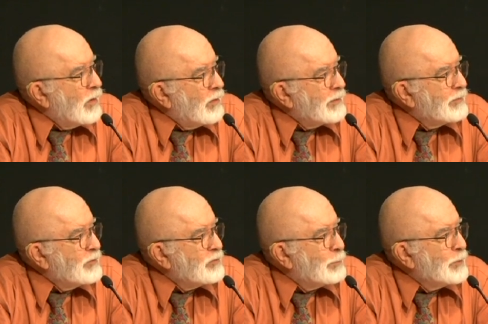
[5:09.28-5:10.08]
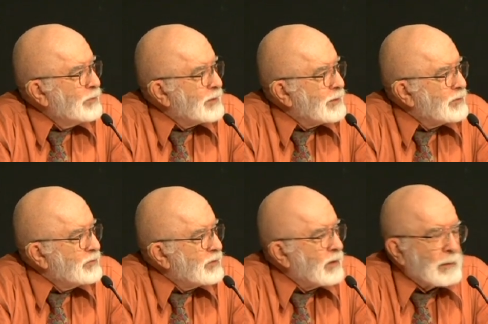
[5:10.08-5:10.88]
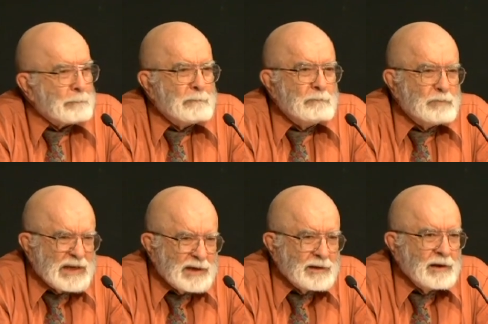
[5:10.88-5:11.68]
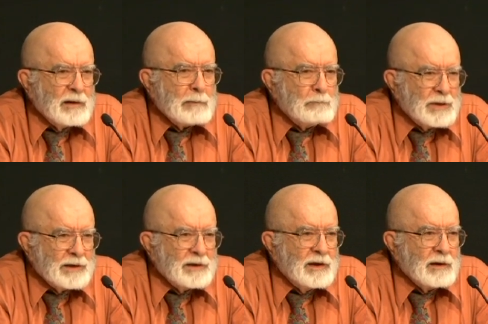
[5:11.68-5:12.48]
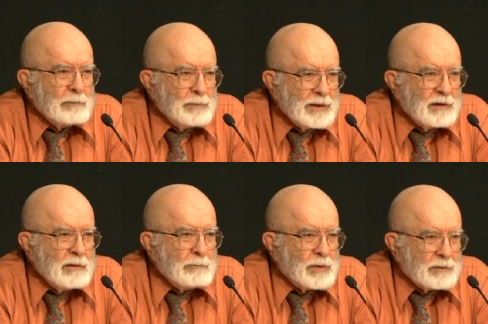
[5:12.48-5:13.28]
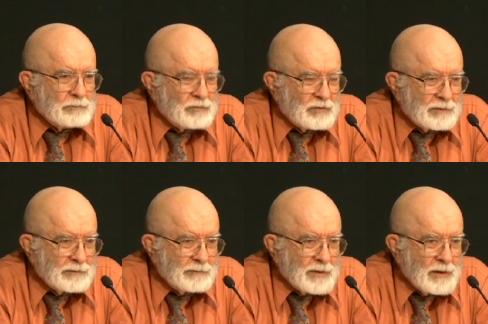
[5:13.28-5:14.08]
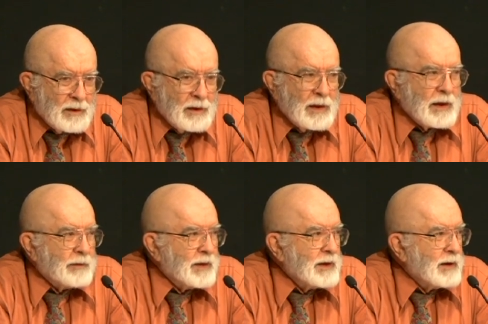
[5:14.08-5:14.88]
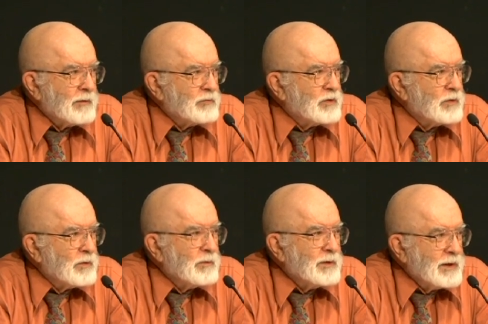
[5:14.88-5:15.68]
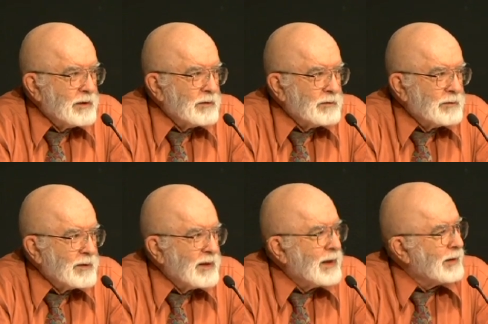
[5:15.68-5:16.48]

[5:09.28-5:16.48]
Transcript: All of those blue things are big, big, big pumps. And they have to deal,